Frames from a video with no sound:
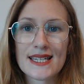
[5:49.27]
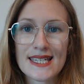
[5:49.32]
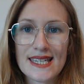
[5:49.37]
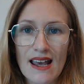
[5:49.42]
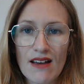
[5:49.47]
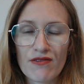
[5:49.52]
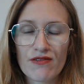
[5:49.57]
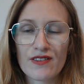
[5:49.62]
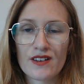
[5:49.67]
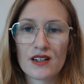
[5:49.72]

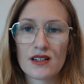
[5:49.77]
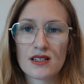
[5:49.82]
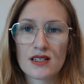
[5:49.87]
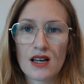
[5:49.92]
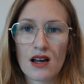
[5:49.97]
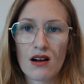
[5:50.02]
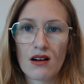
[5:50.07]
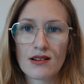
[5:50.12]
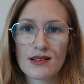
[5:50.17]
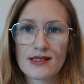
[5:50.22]
Definite
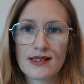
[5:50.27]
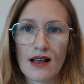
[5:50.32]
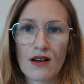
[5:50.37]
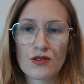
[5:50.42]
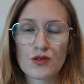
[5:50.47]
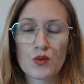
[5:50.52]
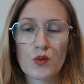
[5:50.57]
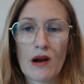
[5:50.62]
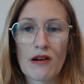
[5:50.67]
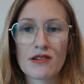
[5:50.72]
R
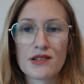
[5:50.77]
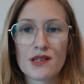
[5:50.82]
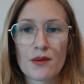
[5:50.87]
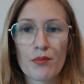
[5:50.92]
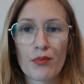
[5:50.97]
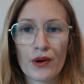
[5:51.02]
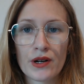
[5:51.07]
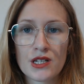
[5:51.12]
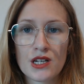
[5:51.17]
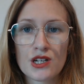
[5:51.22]
sound, whereas a
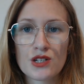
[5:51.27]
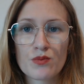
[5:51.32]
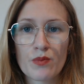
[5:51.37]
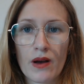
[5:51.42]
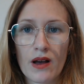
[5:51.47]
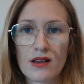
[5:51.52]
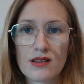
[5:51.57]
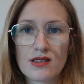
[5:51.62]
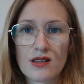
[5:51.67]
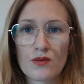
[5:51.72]
British
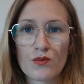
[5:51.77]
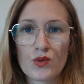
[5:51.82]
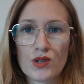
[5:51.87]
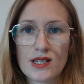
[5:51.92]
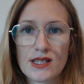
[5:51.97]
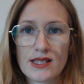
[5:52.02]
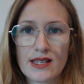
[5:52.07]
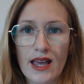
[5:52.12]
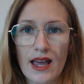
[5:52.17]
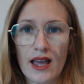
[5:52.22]
person would
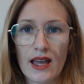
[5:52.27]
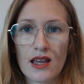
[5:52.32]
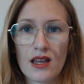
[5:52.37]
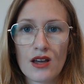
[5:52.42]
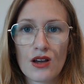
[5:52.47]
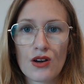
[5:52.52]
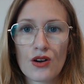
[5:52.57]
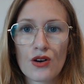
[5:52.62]
say